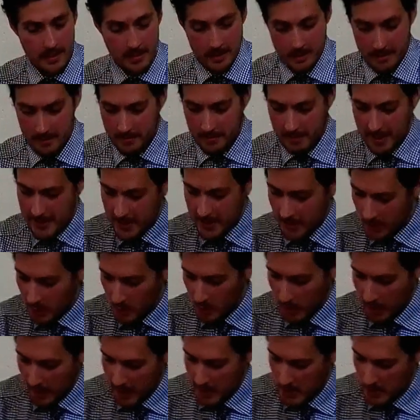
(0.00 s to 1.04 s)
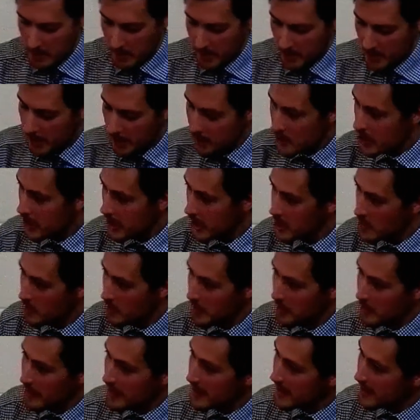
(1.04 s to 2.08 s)
facing no punishment, no judgment,
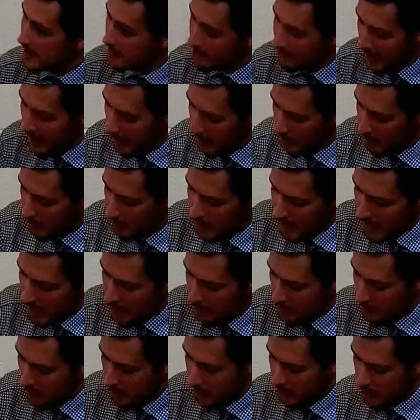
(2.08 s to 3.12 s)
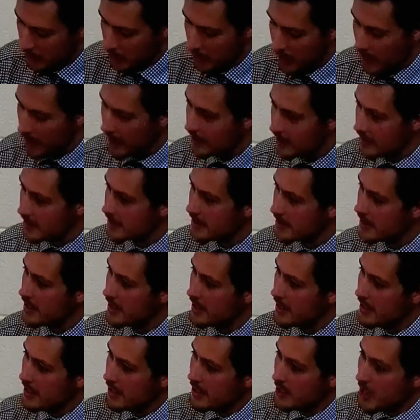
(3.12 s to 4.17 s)
because it fell upon him on the cross,
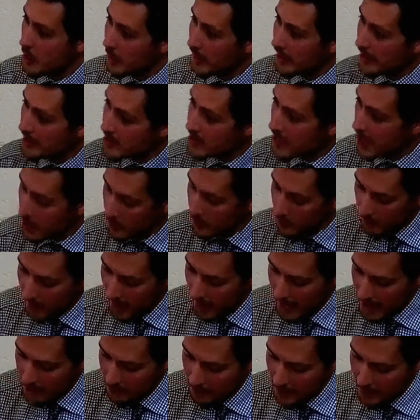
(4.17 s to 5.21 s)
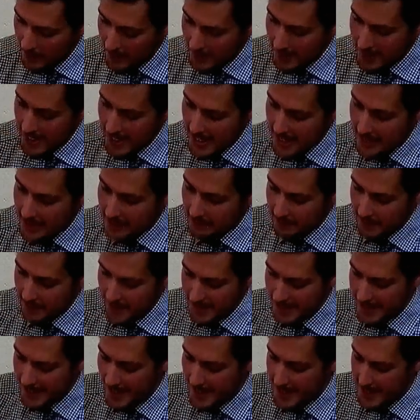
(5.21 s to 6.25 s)
knowing eternal life because he
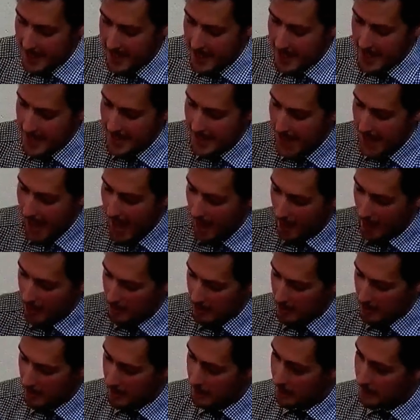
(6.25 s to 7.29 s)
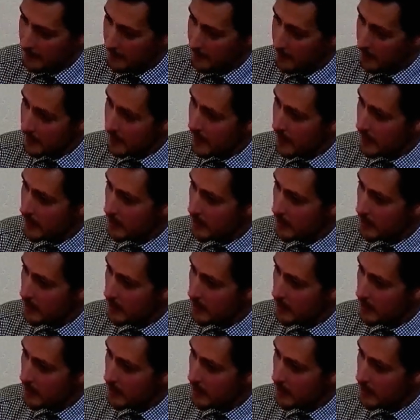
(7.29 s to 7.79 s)
defeated death. The